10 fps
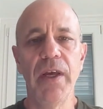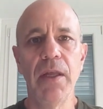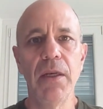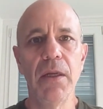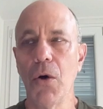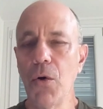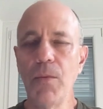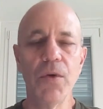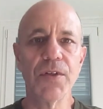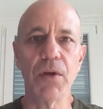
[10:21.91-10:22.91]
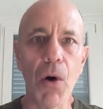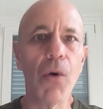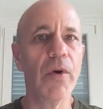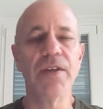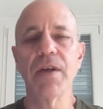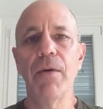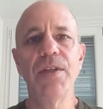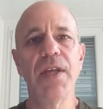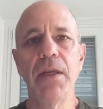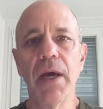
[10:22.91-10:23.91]
And almost always, I
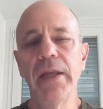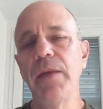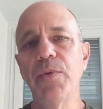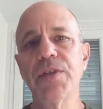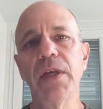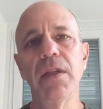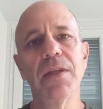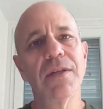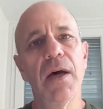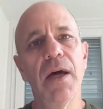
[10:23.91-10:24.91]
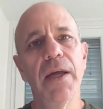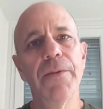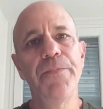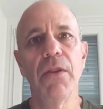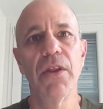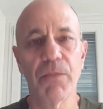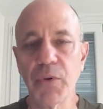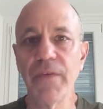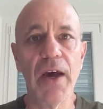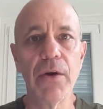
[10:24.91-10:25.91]
would say 90% of the time, the
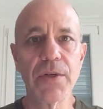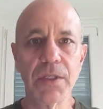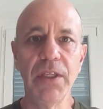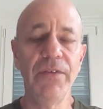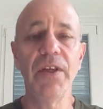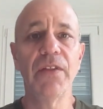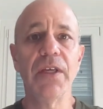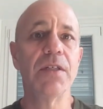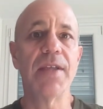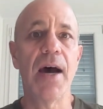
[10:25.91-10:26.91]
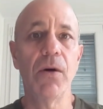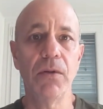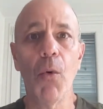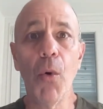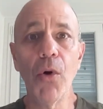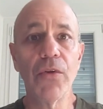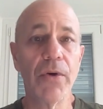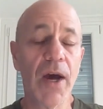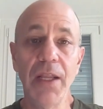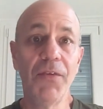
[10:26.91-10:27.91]
provider is leaving things out, or they're
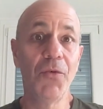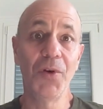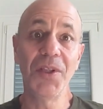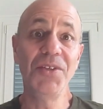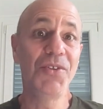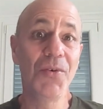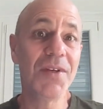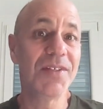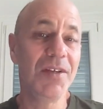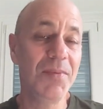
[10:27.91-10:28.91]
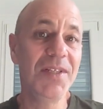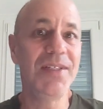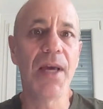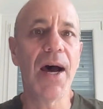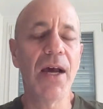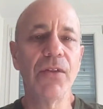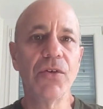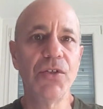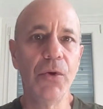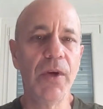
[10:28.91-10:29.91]
not even really doing CBT-I. They're
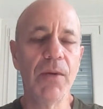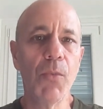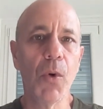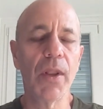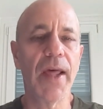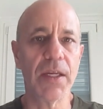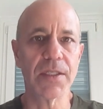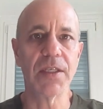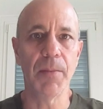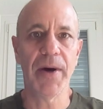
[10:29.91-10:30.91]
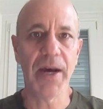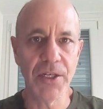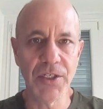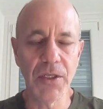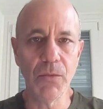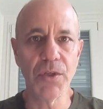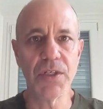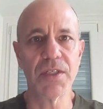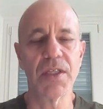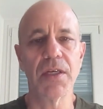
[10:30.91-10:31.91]
doing more like sleep hygiene,
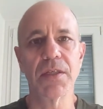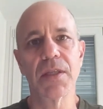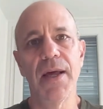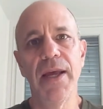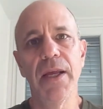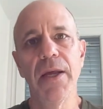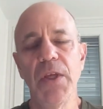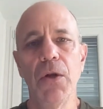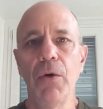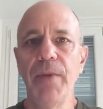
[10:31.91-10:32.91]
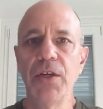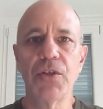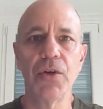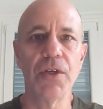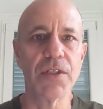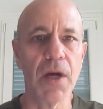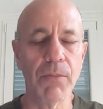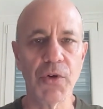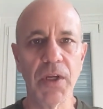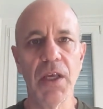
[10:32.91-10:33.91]
which is things like, make sure you
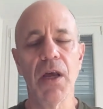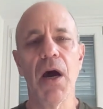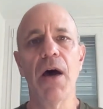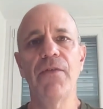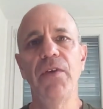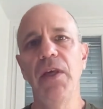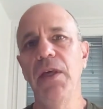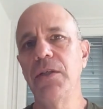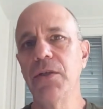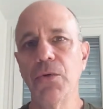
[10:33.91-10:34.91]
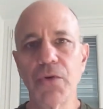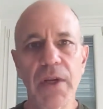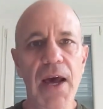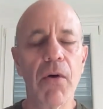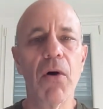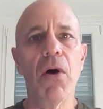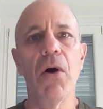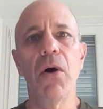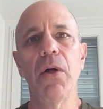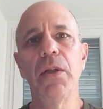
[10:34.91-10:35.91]
stop drinking coffee and don't drink
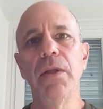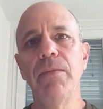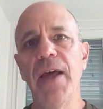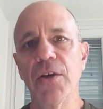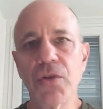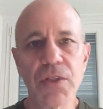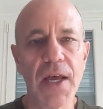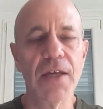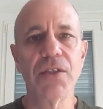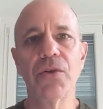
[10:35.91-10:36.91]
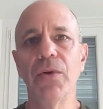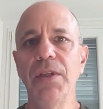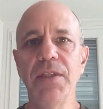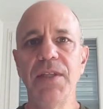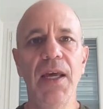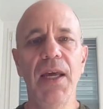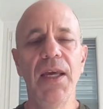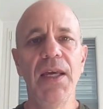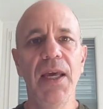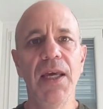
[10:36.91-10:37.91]
alcohol and exercise during the
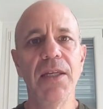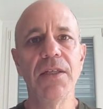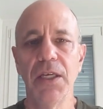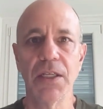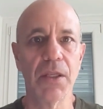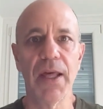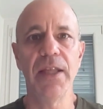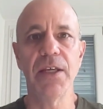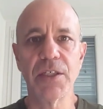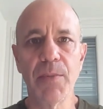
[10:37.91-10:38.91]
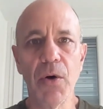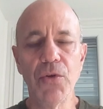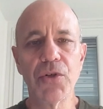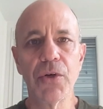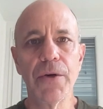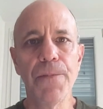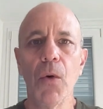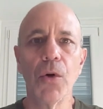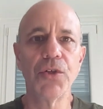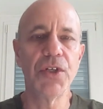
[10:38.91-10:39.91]
day and get light exposure,
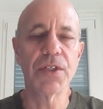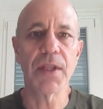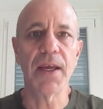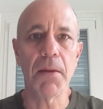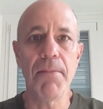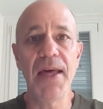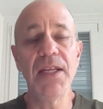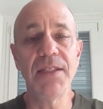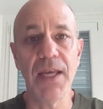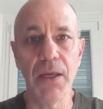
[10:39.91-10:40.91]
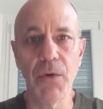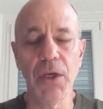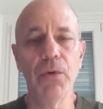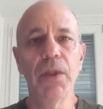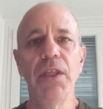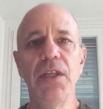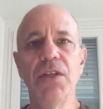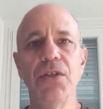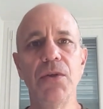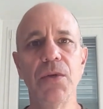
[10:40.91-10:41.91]
or just like meditate. What you really need
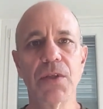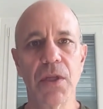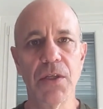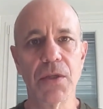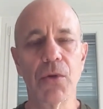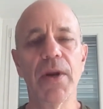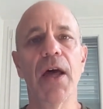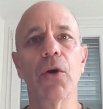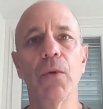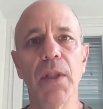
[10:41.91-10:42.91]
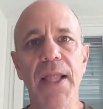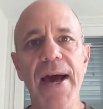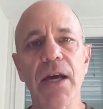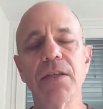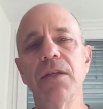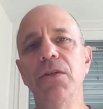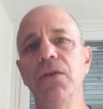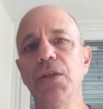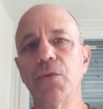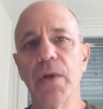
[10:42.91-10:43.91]
to do is learn how to relax and do
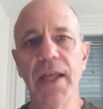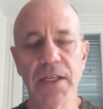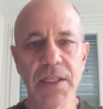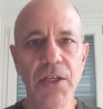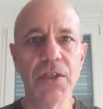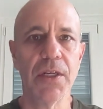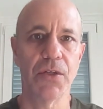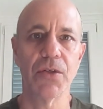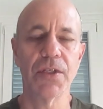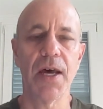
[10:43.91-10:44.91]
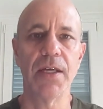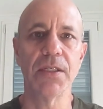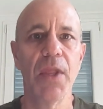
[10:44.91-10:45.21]
these relaxation exercises.